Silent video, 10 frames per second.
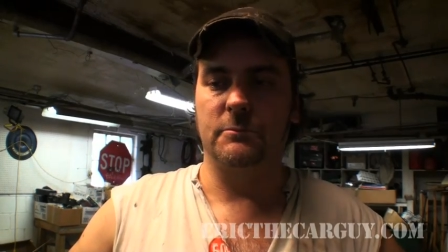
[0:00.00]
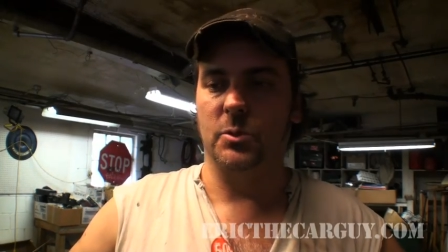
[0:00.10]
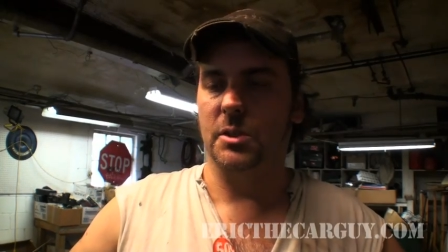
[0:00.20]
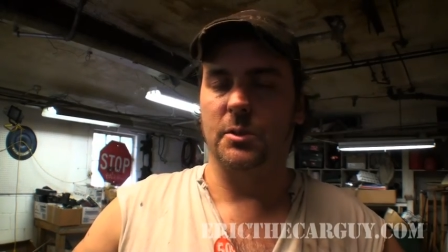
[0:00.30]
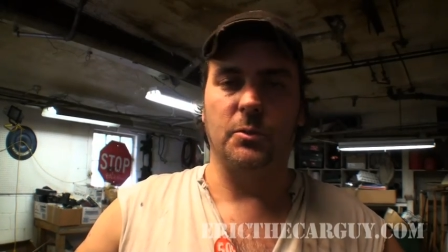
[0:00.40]

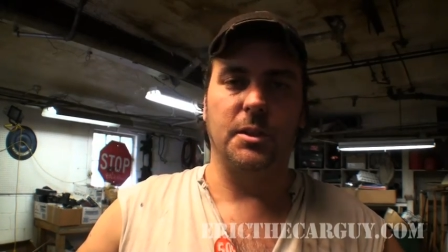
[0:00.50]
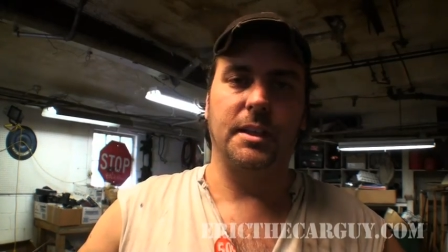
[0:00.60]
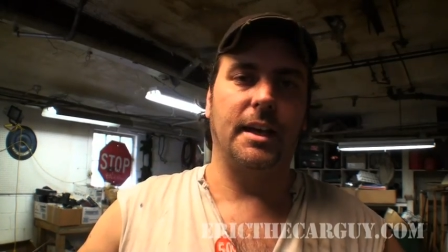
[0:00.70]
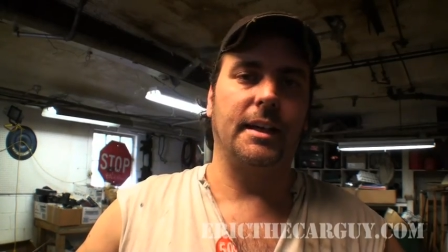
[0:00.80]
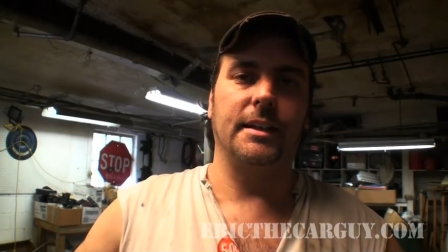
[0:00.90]
wondering what
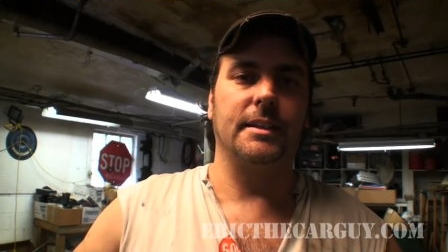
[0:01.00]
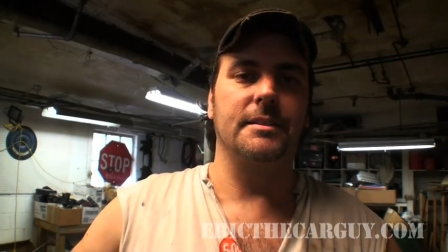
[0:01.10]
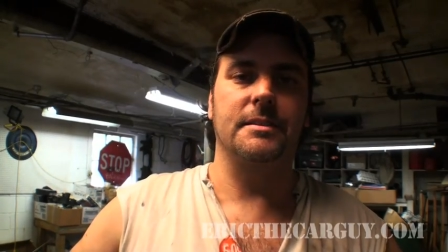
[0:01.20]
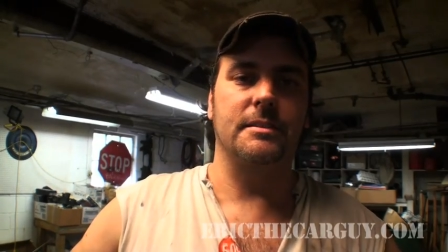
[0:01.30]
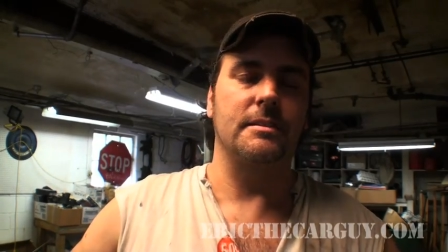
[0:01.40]
the heck it
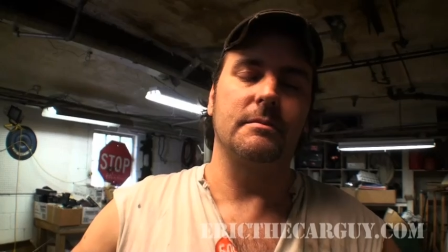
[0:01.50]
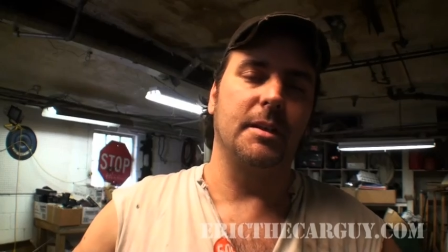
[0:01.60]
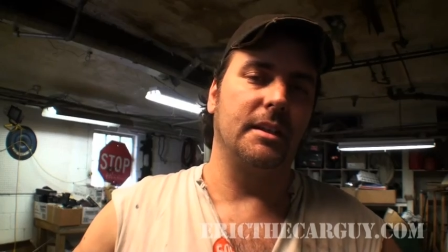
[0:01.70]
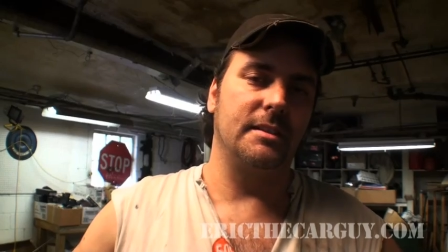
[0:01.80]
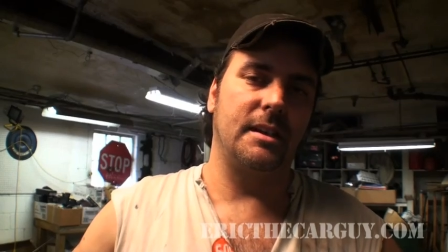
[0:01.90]
is, and
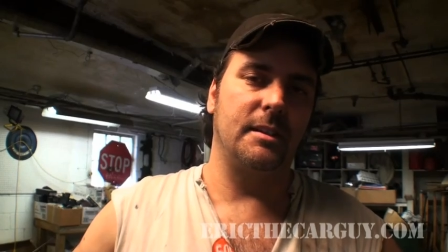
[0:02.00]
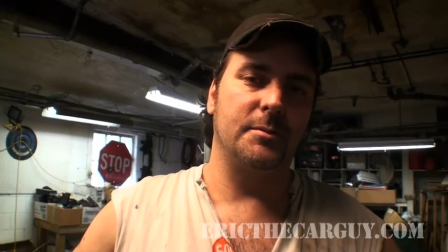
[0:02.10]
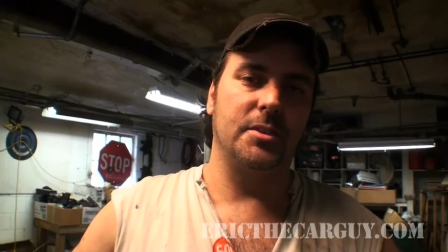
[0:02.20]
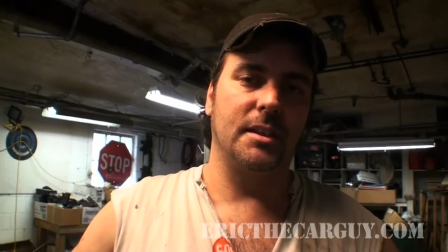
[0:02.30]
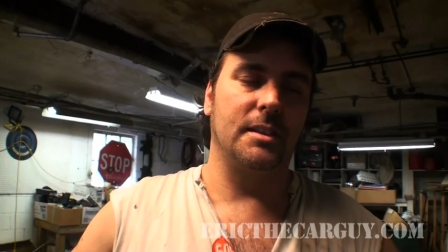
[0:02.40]
many
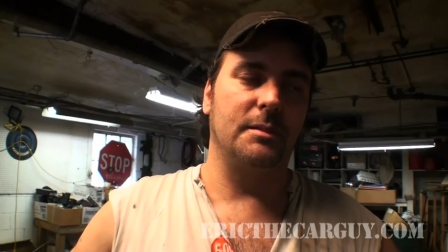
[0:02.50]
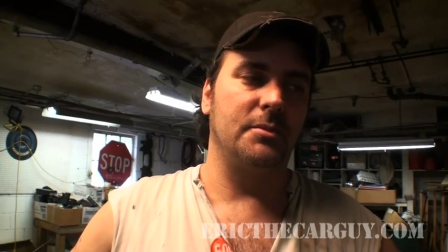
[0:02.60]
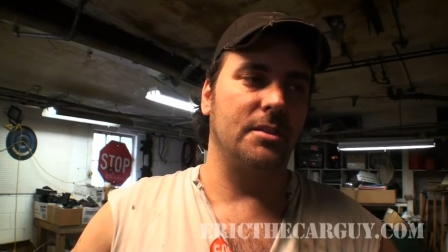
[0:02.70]
times you end up